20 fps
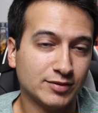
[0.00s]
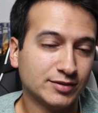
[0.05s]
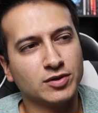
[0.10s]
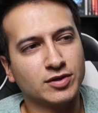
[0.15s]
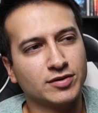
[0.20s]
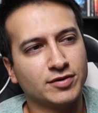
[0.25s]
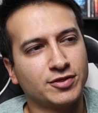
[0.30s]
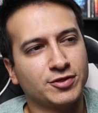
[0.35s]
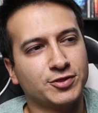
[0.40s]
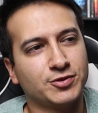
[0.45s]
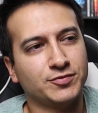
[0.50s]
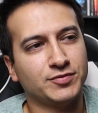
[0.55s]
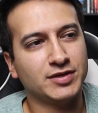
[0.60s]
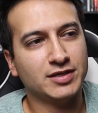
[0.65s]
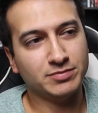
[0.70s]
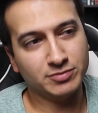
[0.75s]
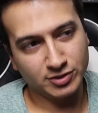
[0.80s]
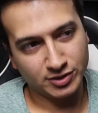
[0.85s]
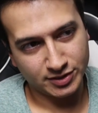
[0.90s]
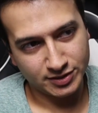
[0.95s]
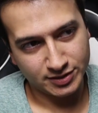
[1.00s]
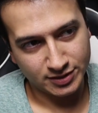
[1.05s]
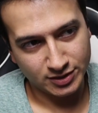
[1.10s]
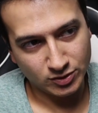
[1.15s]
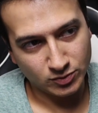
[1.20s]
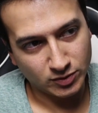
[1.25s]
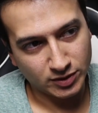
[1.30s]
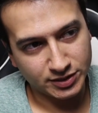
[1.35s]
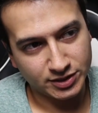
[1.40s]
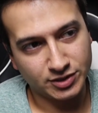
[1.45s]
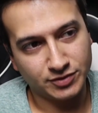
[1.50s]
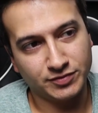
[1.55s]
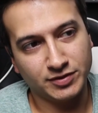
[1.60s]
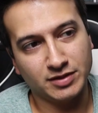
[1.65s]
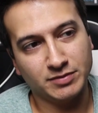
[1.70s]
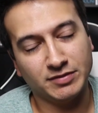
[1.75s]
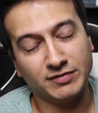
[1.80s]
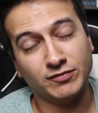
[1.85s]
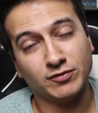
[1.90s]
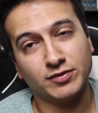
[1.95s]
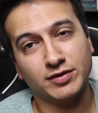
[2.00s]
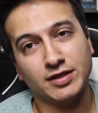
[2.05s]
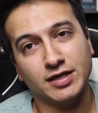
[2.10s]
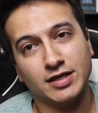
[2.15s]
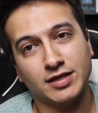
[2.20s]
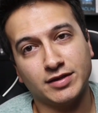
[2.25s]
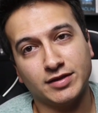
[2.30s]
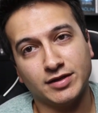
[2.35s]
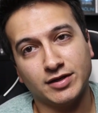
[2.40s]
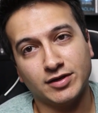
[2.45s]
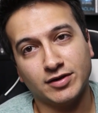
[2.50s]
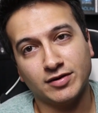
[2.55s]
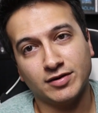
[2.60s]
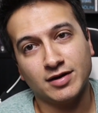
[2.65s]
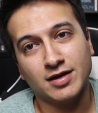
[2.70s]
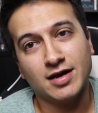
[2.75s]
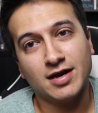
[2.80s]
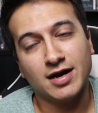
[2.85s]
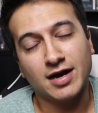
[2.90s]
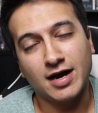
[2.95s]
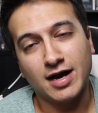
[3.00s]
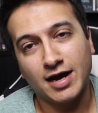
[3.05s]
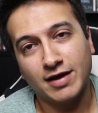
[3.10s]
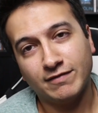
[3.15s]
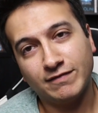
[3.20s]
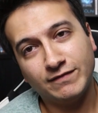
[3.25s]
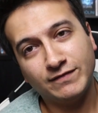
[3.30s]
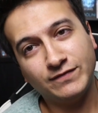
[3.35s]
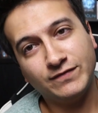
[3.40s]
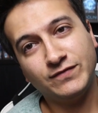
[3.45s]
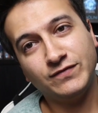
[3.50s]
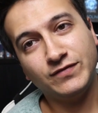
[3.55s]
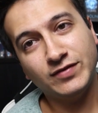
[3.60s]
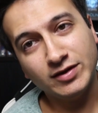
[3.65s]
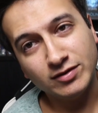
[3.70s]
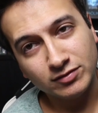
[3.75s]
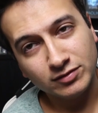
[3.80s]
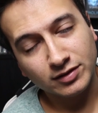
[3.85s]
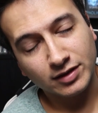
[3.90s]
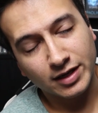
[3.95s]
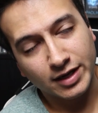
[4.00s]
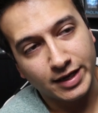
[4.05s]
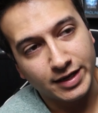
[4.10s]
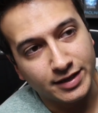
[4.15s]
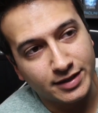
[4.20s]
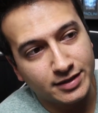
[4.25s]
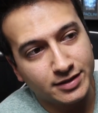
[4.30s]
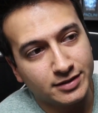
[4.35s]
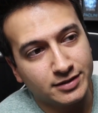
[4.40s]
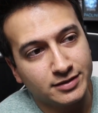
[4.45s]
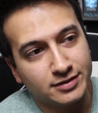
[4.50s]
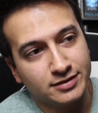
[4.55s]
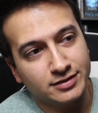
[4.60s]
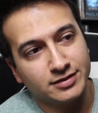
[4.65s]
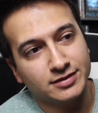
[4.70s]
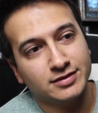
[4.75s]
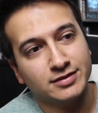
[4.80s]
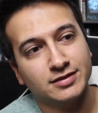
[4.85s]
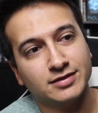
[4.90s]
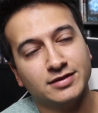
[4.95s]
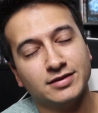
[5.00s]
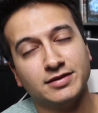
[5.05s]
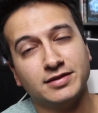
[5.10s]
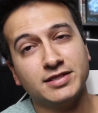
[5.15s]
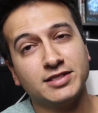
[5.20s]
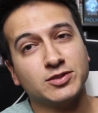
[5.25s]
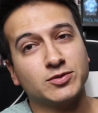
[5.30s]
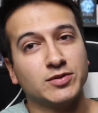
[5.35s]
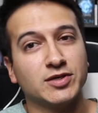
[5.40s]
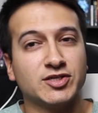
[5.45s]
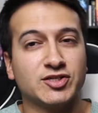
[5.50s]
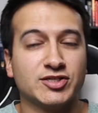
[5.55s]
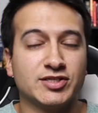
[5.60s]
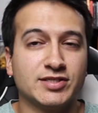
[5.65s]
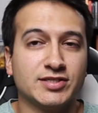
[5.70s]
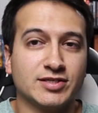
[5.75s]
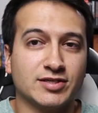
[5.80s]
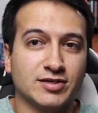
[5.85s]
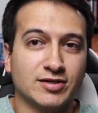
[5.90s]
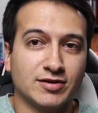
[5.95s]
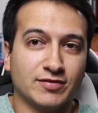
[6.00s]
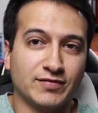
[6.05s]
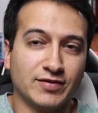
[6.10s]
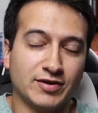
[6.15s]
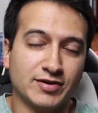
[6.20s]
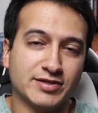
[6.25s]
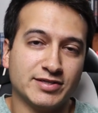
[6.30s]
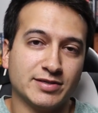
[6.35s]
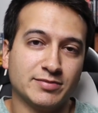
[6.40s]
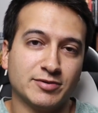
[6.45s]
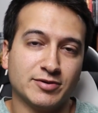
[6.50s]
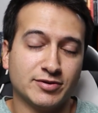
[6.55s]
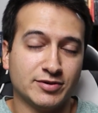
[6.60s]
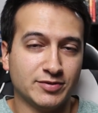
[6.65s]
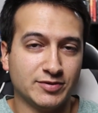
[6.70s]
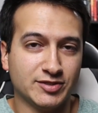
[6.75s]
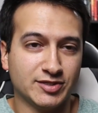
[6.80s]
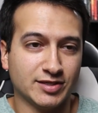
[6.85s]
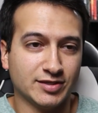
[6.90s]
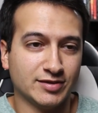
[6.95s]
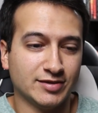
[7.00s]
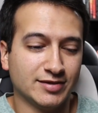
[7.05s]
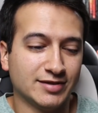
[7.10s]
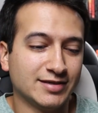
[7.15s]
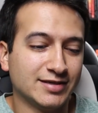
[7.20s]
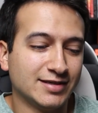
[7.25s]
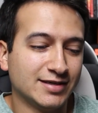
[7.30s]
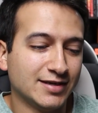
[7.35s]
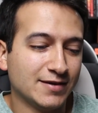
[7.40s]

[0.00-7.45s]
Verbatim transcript: What are three books you want to read before the end of the year? I feel like these questions are very similar to each other.